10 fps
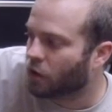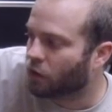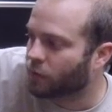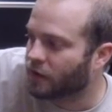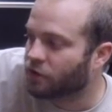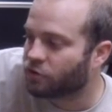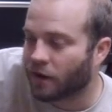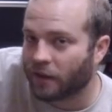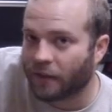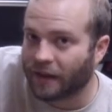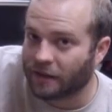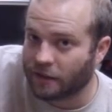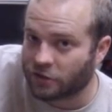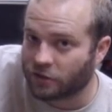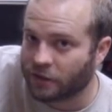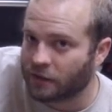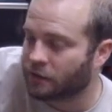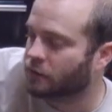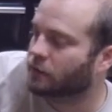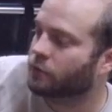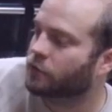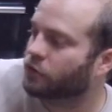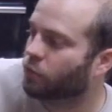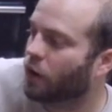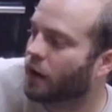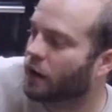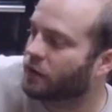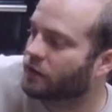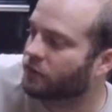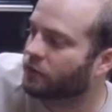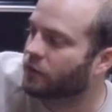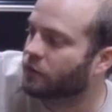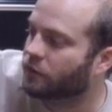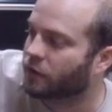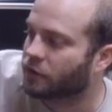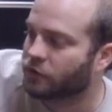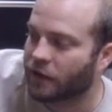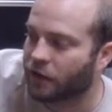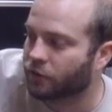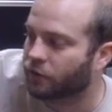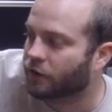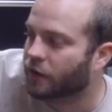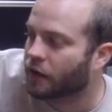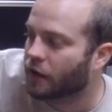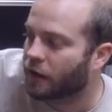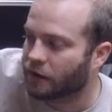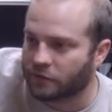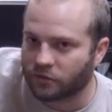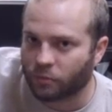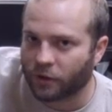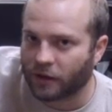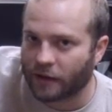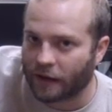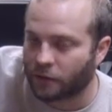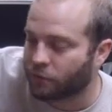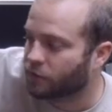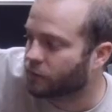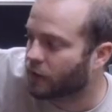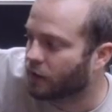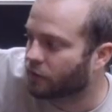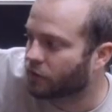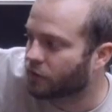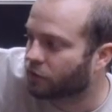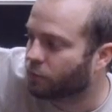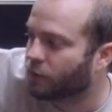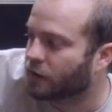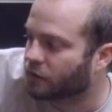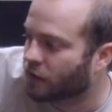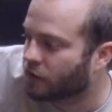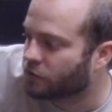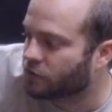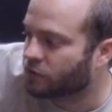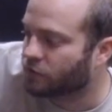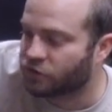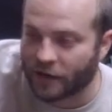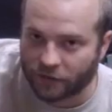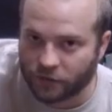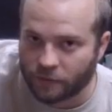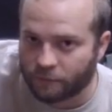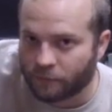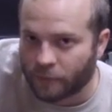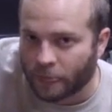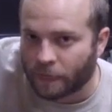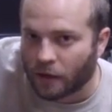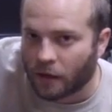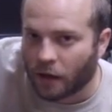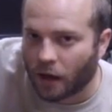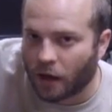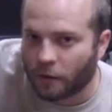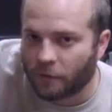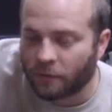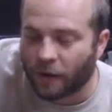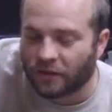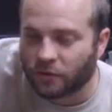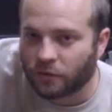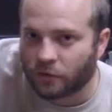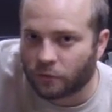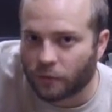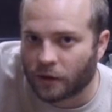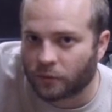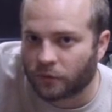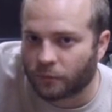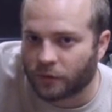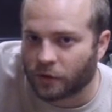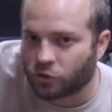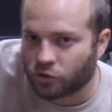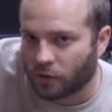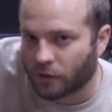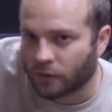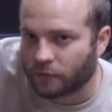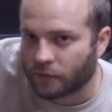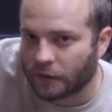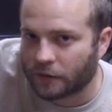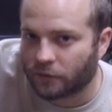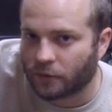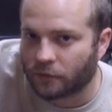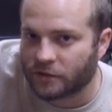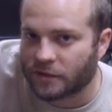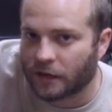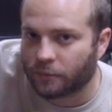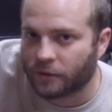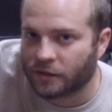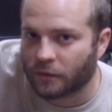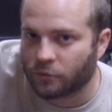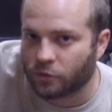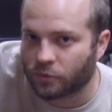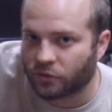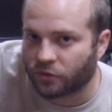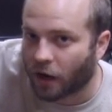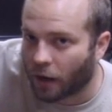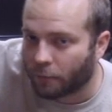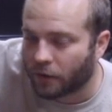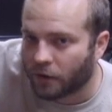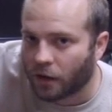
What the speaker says: We did try that initially, which is why this is here. This actually held a disc brake caliper, and we had the disc brake attached to the chassis. But the bicycle disc brake was simply not strong enough, and so every time we'd come to a stop,